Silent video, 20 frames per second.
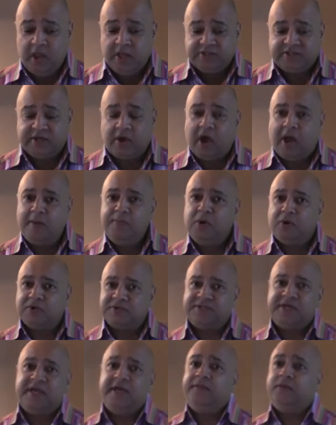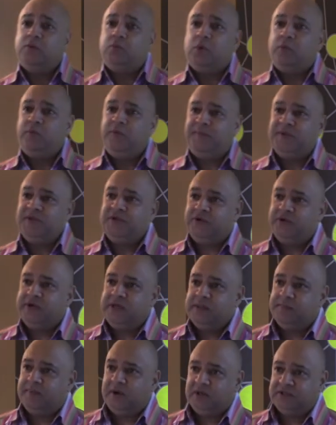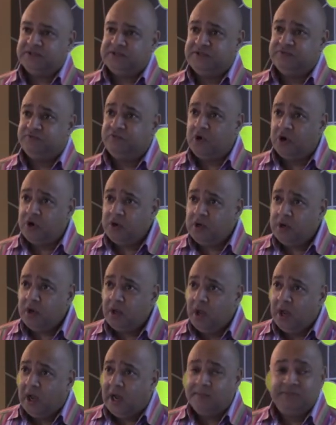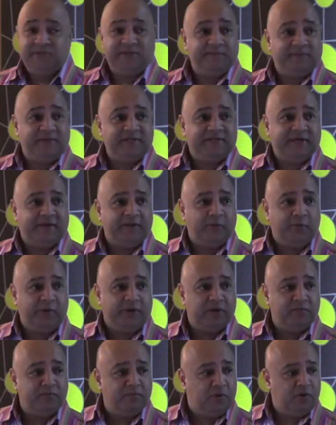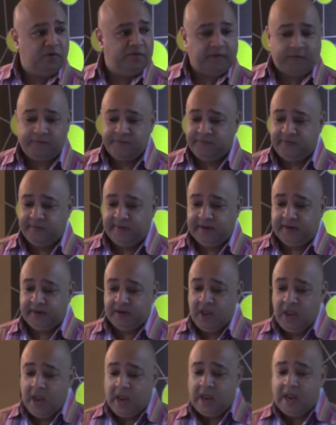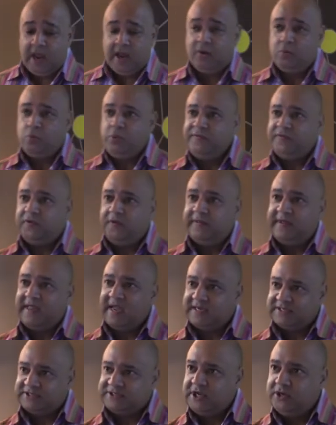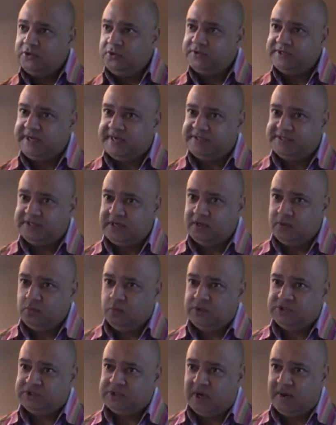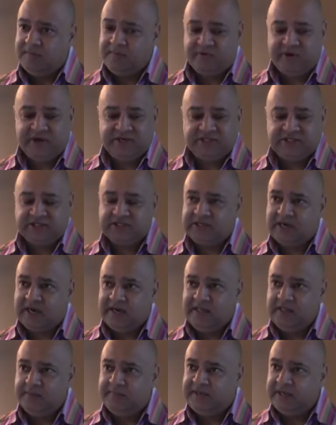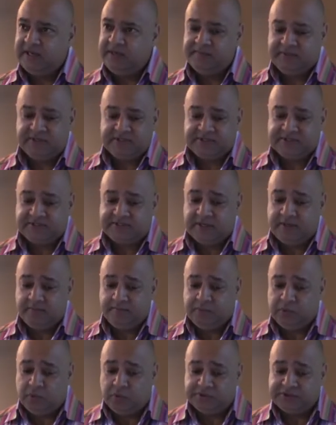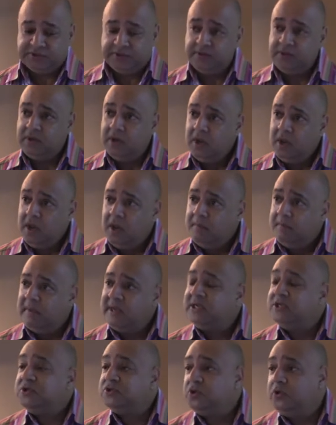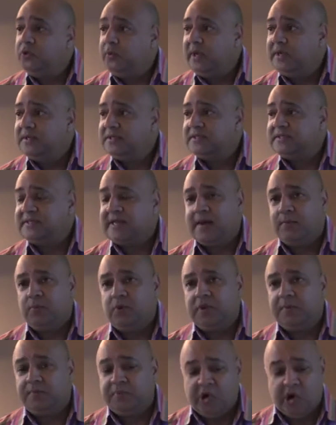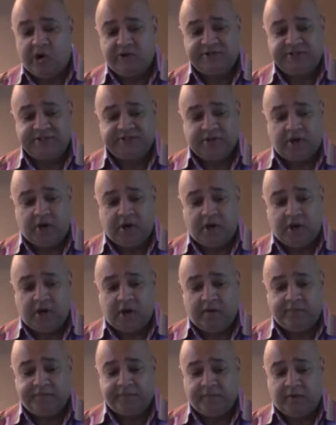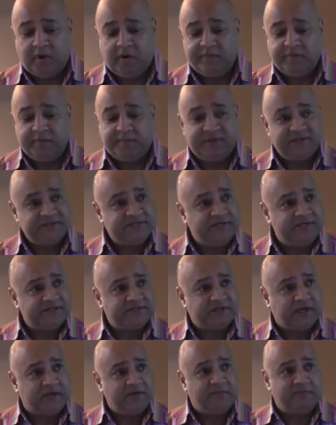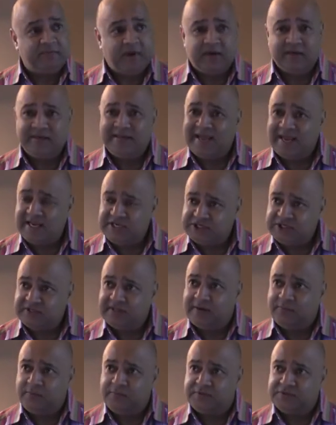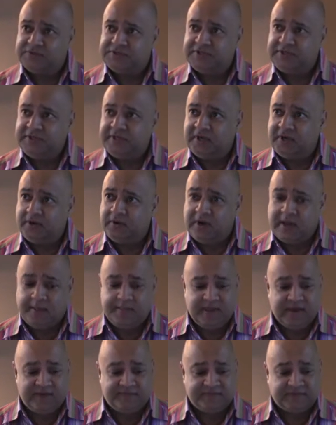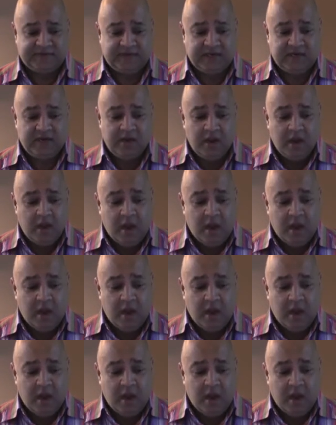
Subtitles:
So I'm not saying that what we've been doing in the past is wrong. I'm simply saying that we can move on from it. We've got the external data, which I berated slightly at the beginning, but it's still important. Making sure that we understand what the priorities are of the business and engaging that with the CEO and the FD.